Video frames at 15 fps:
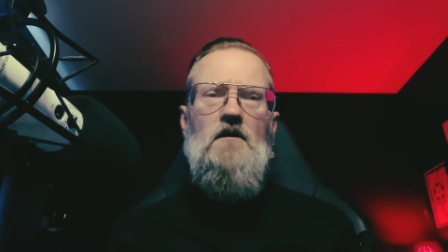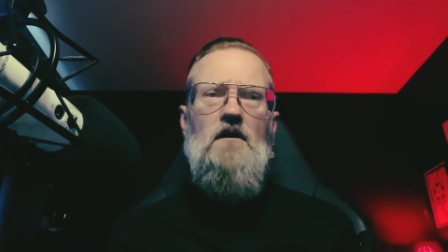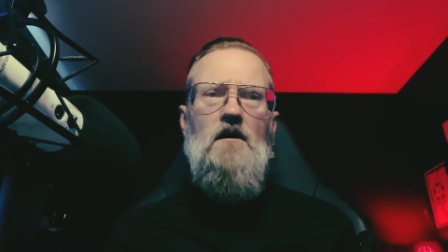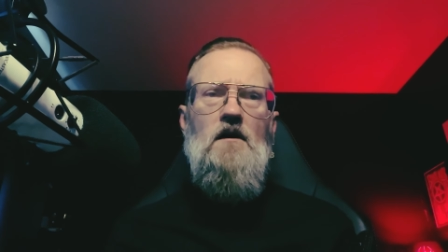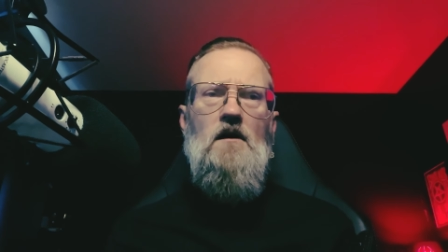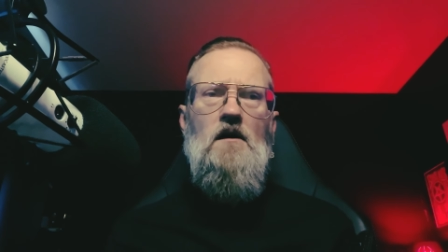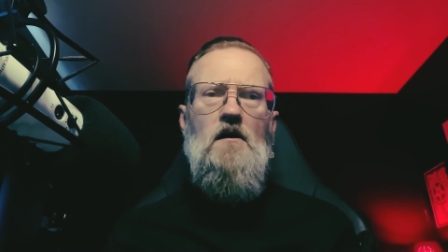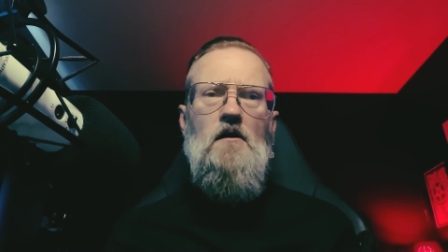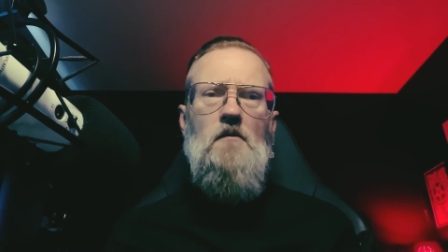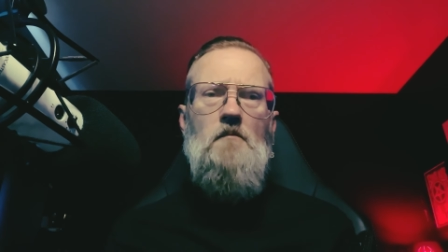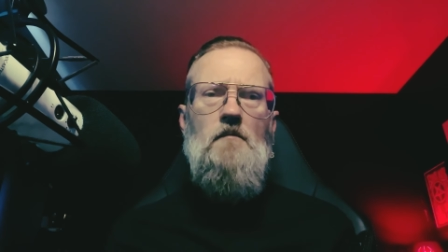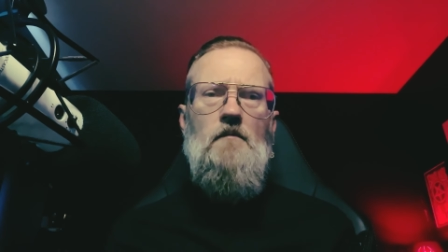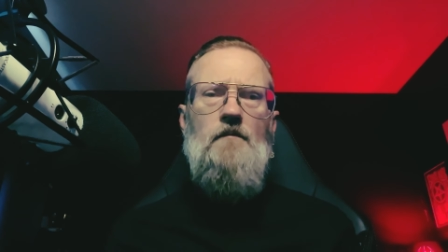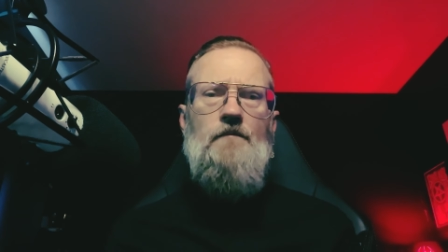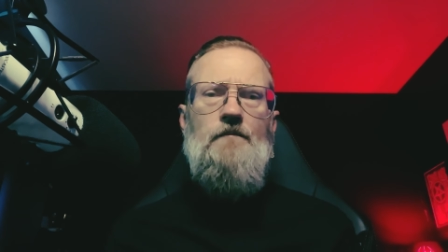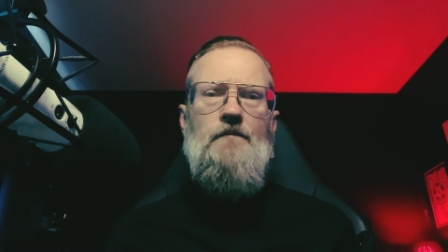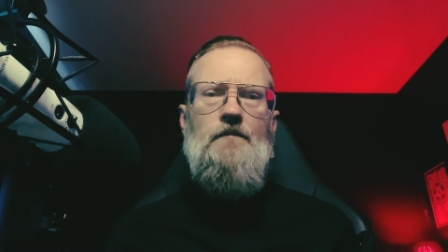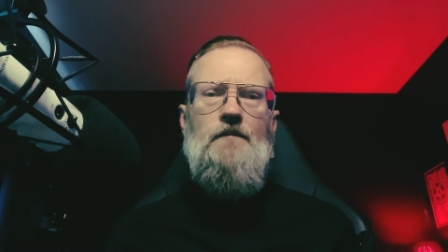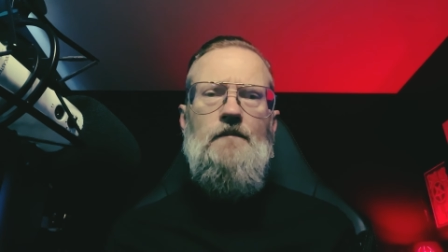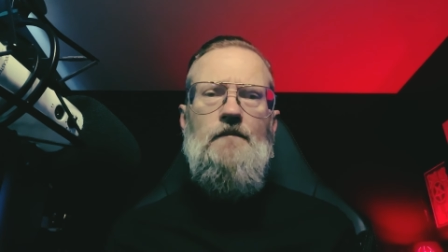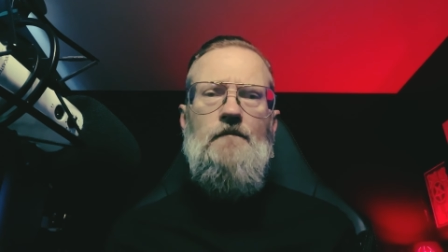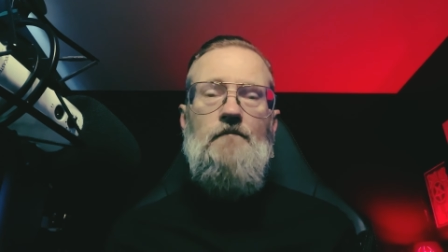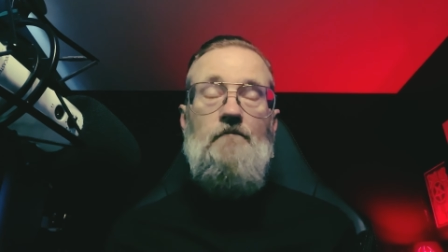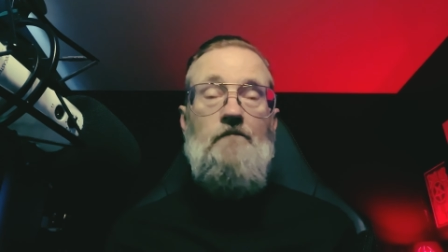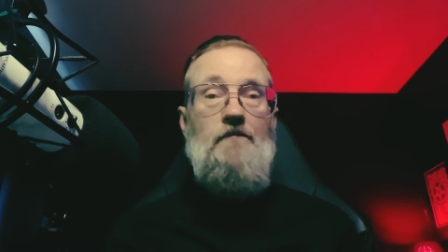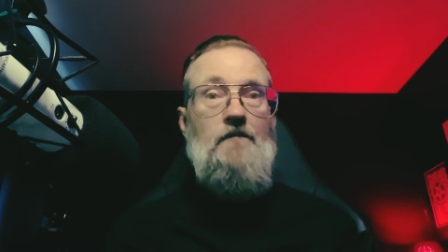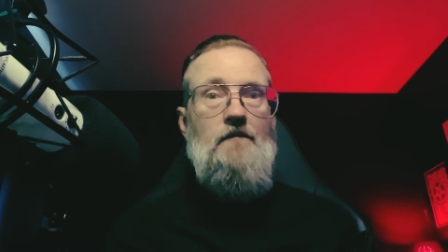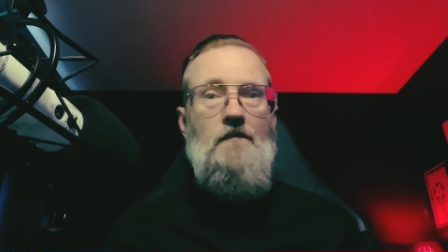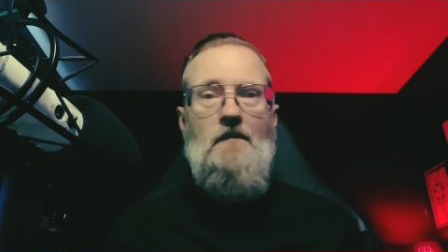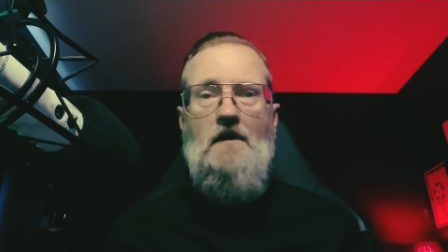um,
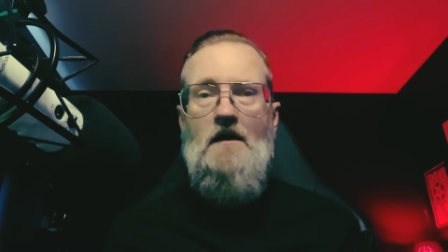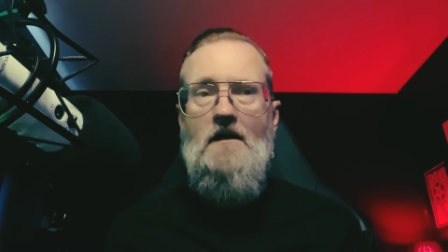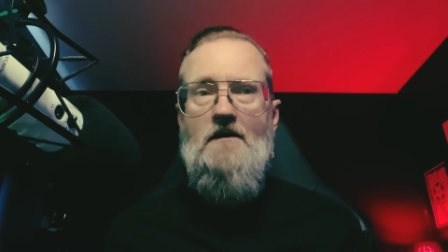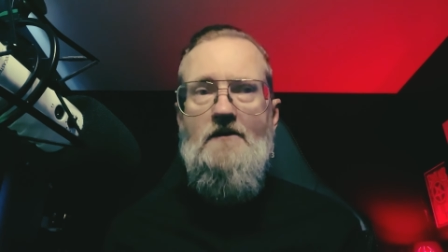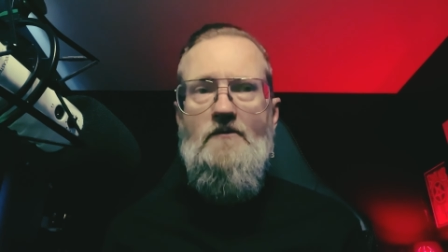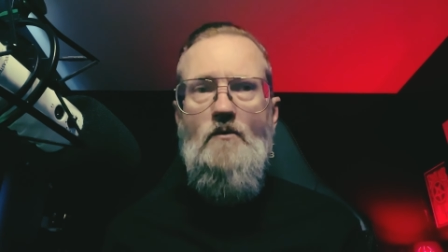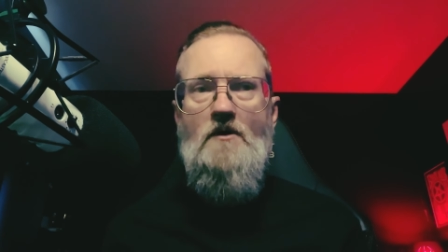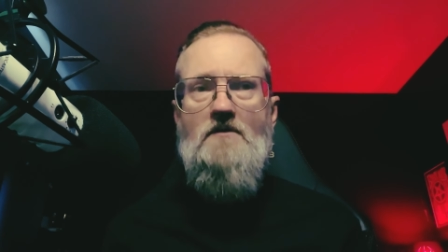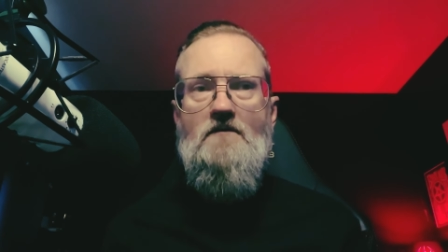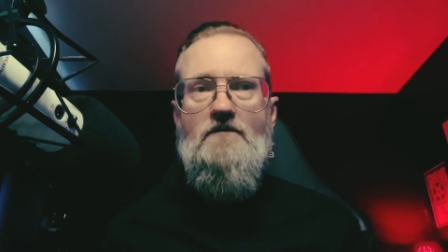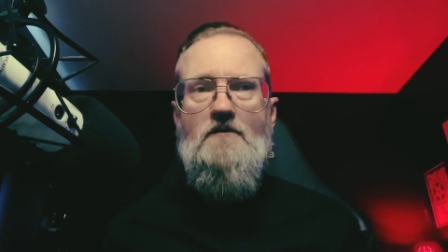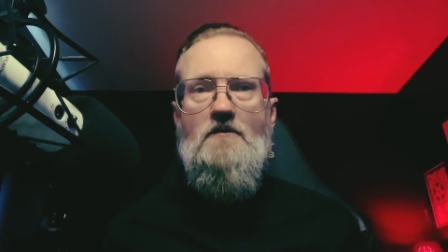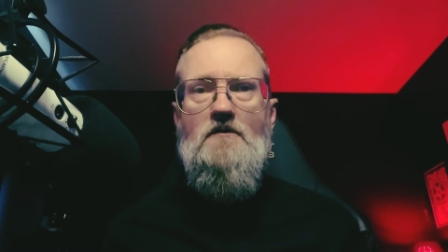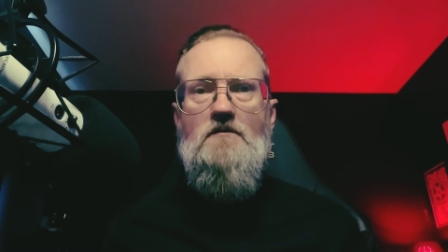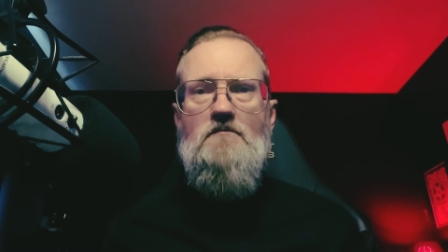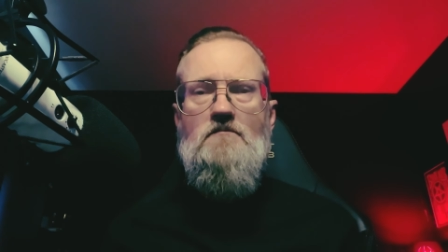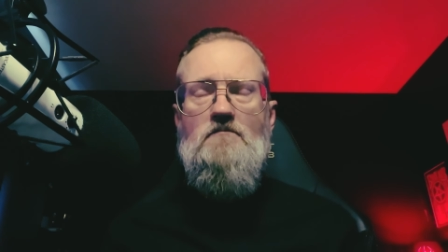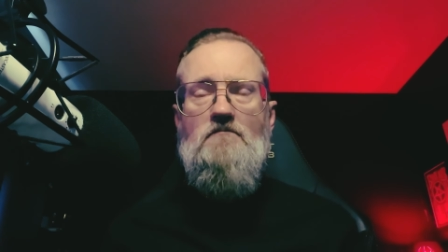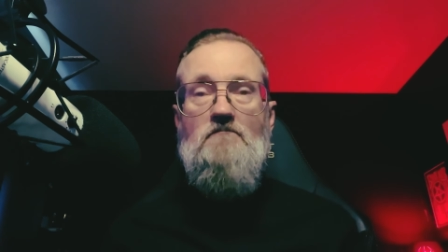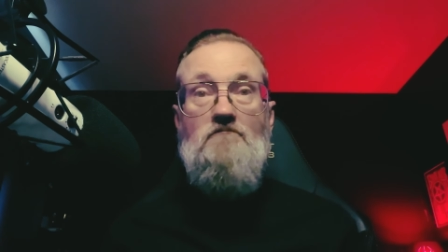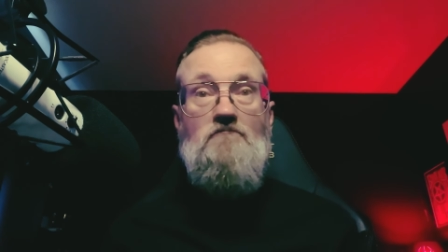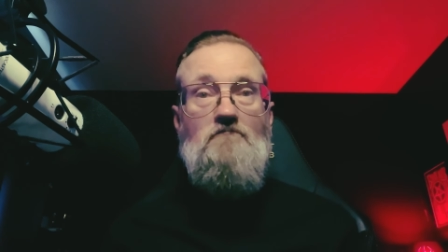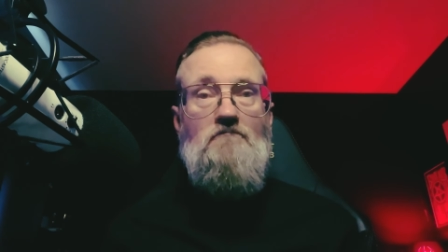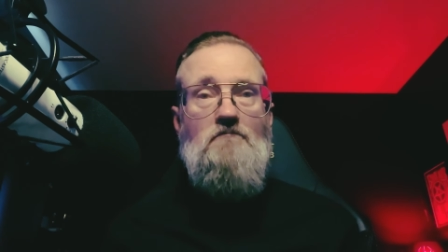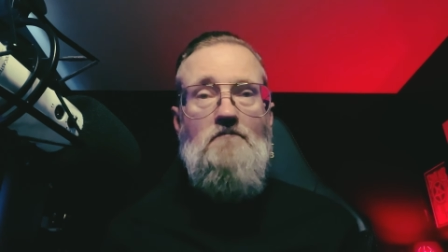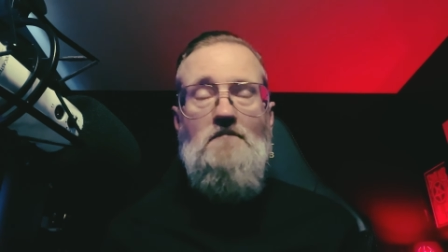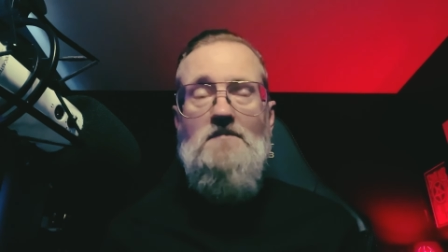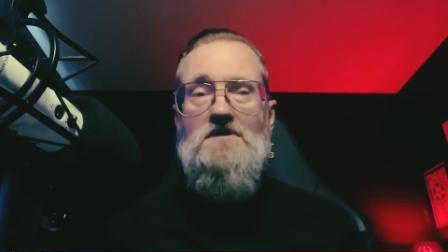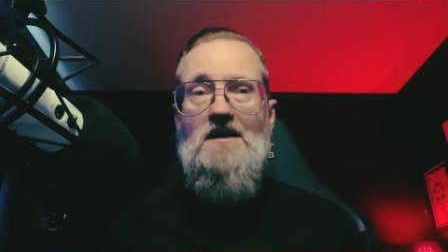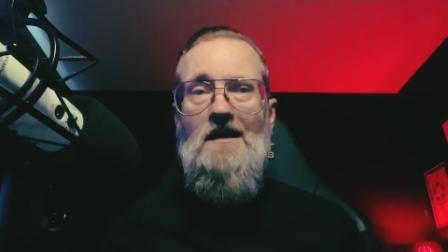and it's wonderful
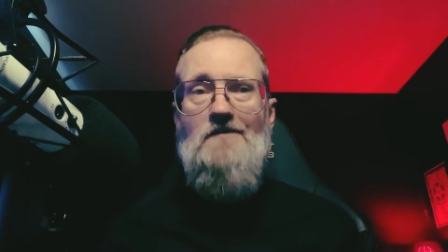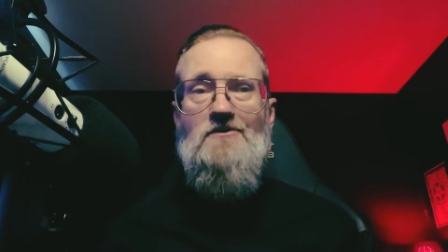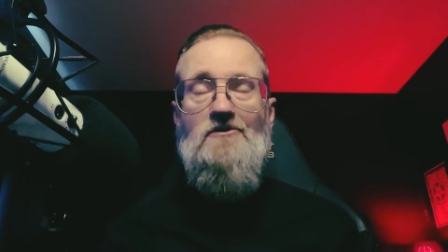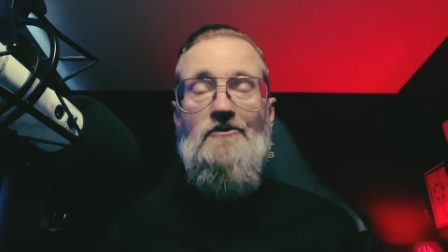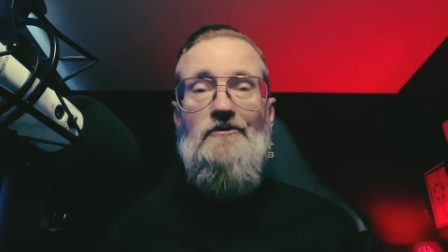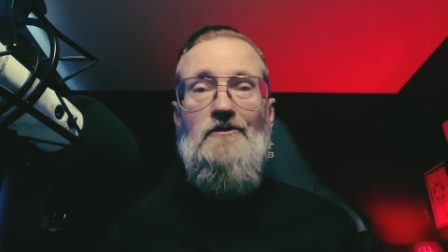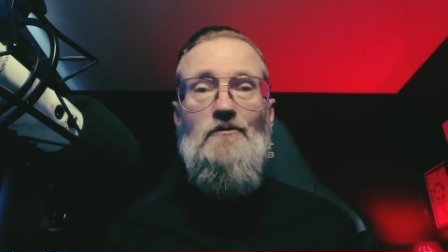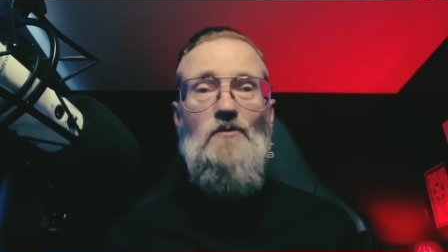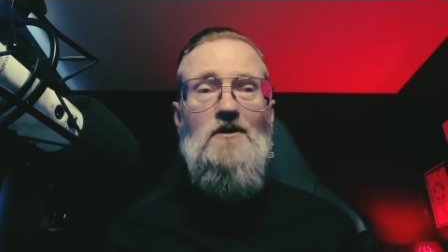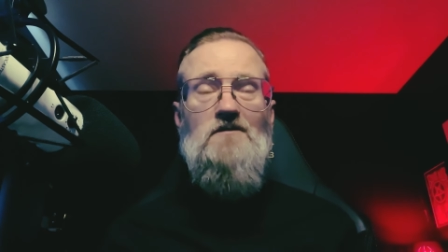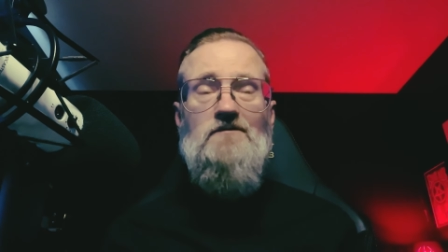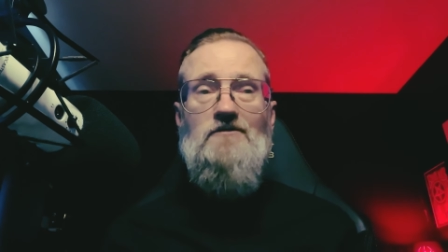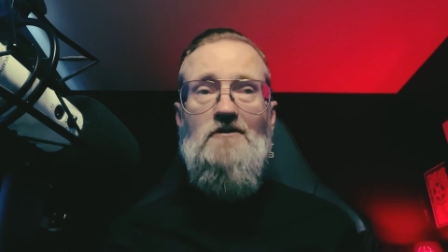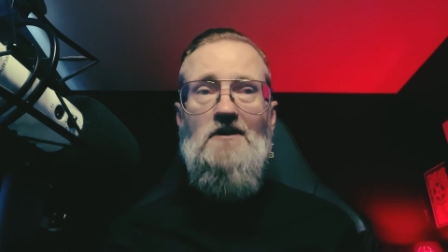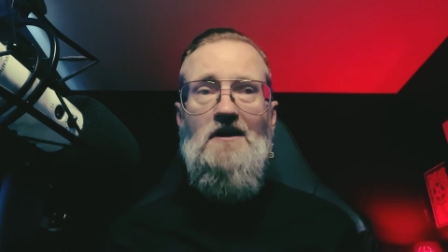it's absolutely wonderful.